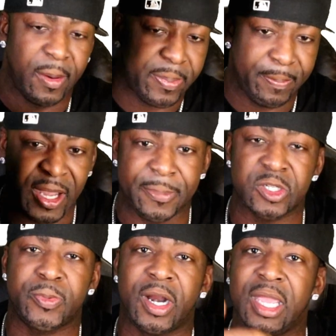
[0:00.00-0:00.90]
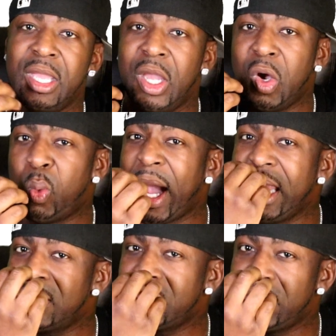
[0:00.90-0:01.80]
pepper spray
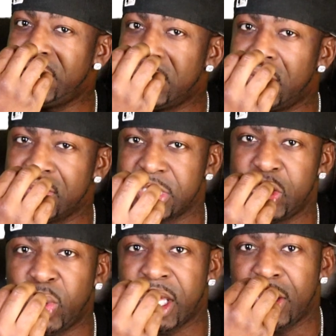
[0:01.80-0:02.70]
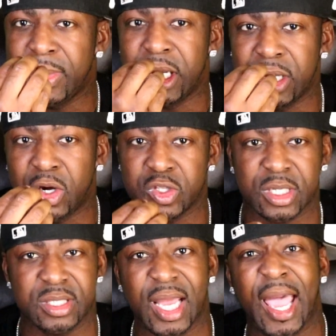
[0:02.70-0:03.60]
right to their noses. You want to hit them in the
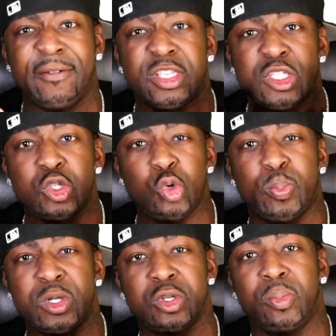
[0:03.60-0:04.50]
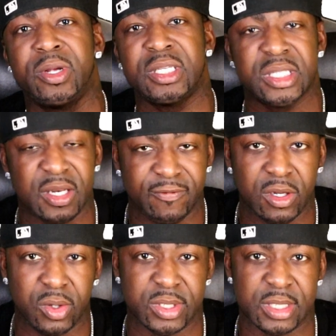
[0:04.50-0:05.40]
nose because they have super
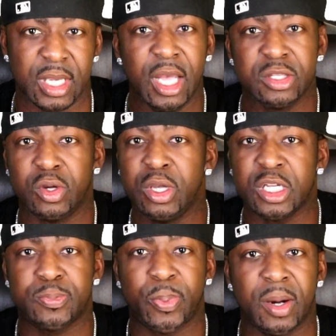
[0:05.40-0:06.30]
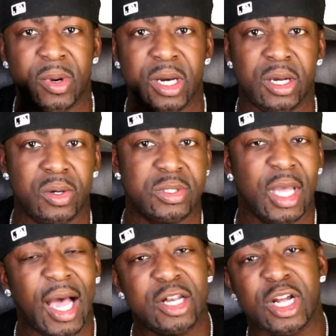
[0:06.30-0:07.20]
sensitive noses. So you can spray them on the
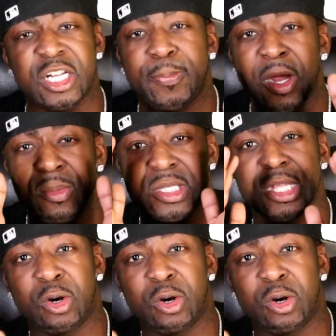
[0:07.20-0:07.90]
nose. I try to spray them as